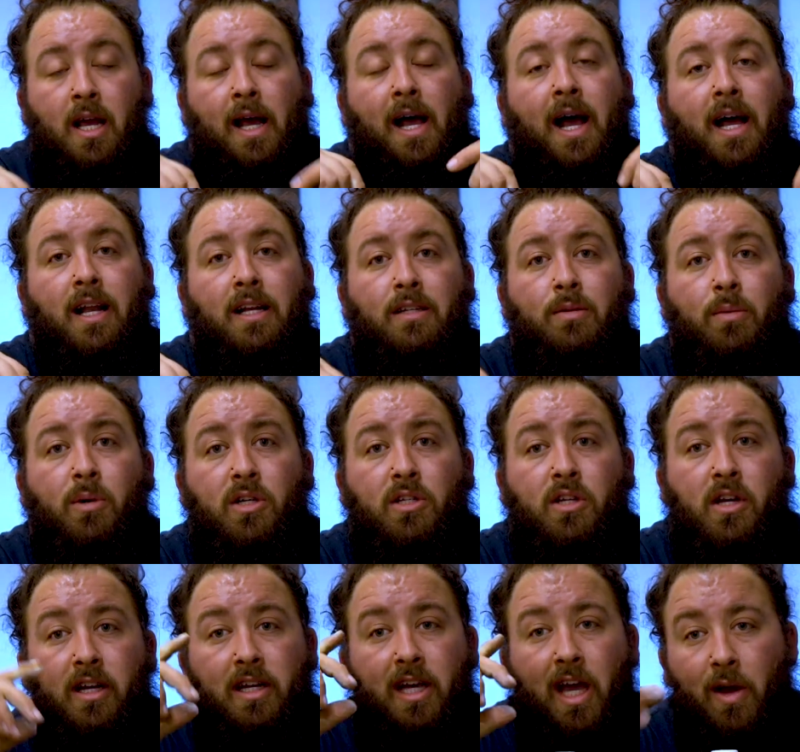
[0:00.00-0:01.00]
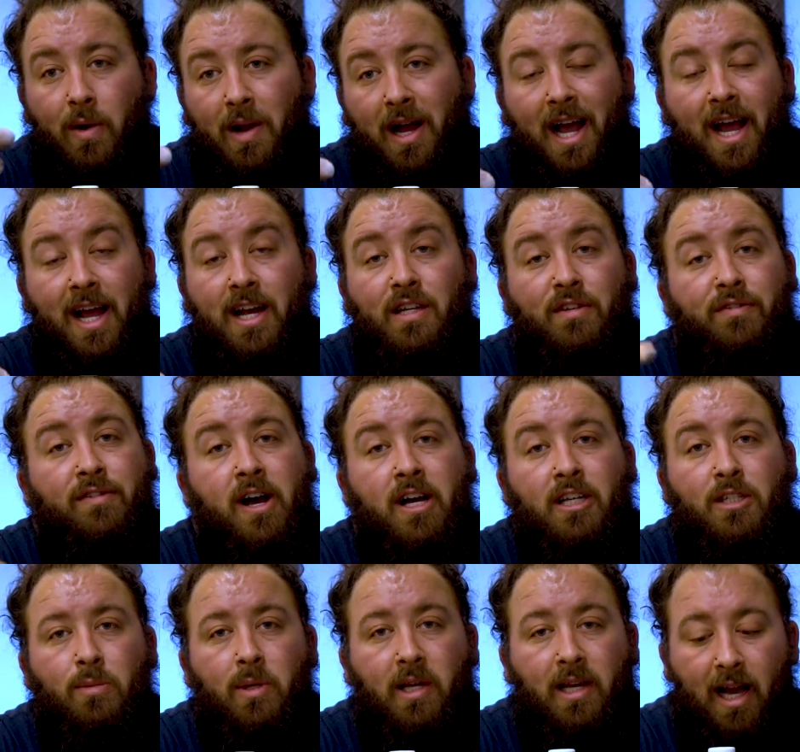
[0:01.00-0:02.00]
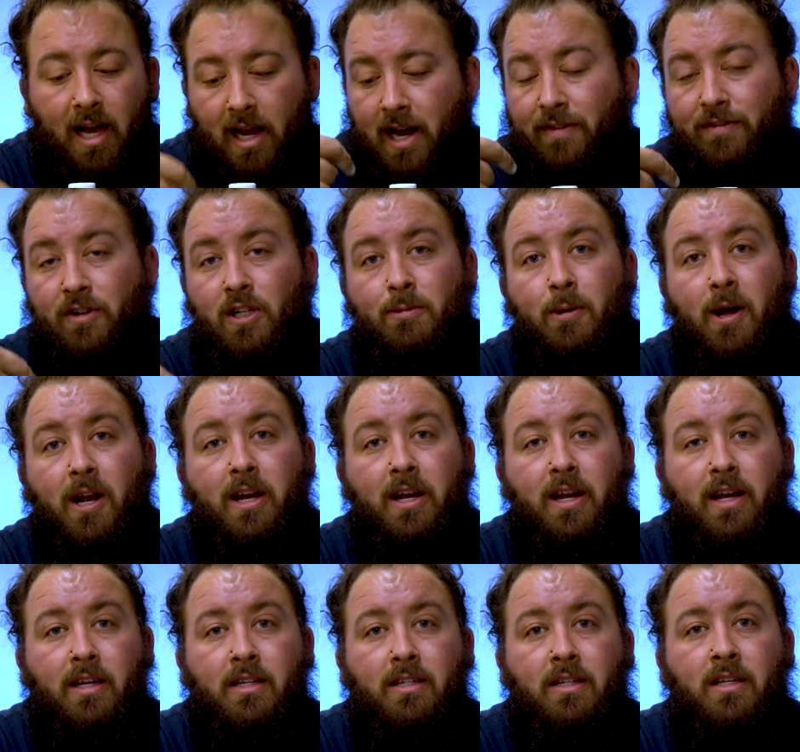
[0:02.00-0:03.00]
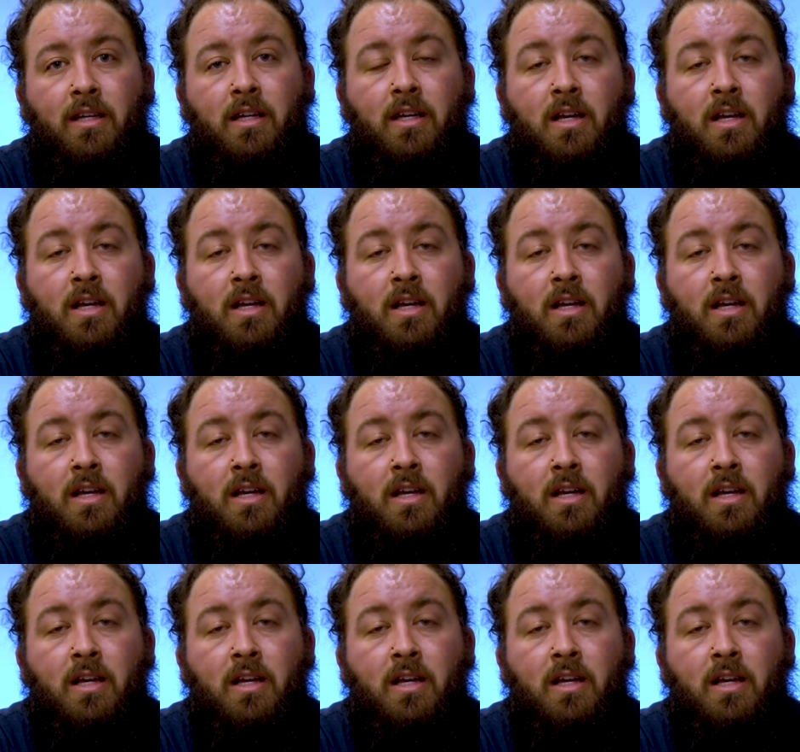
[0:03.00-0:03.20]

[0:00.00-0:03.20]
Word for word: And we're just gonna go out and as fast as we can after smelling this.